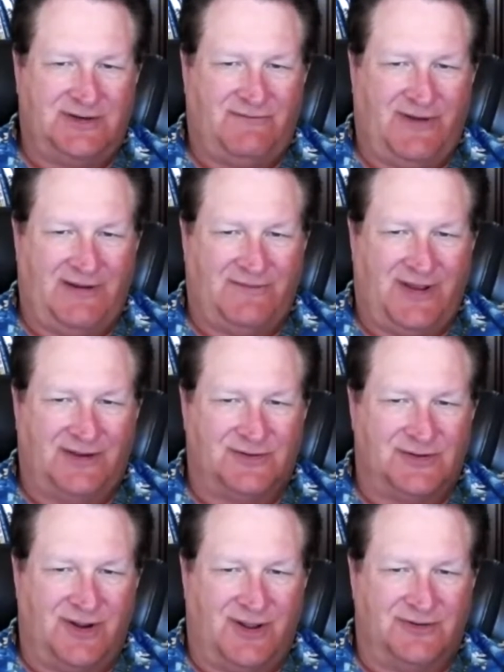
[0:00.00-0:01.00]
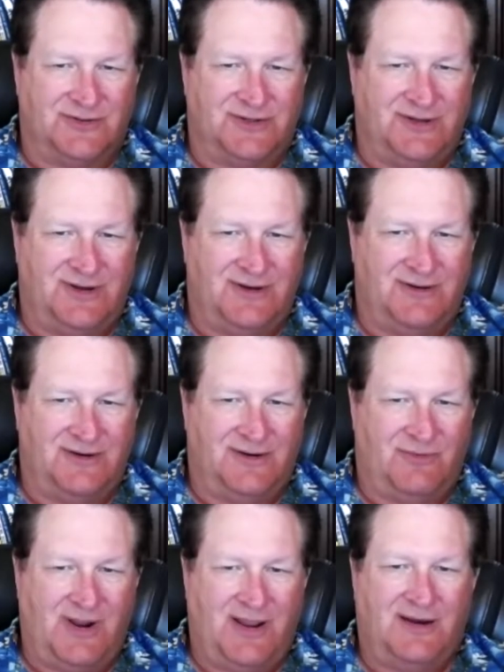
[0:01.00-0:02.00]
$65,000 a year in
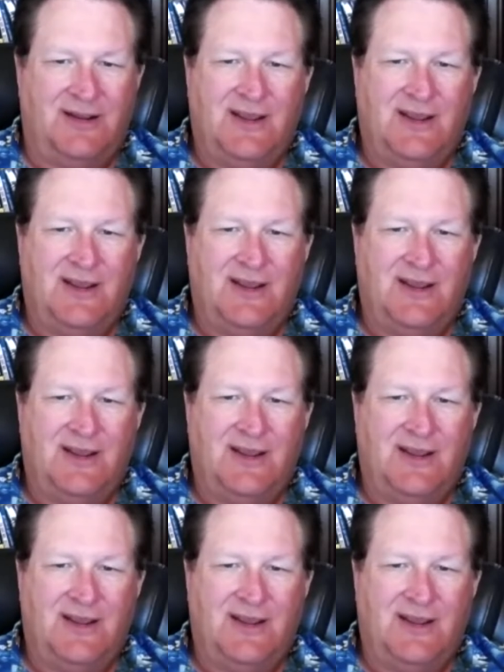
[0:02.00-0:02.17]
rent.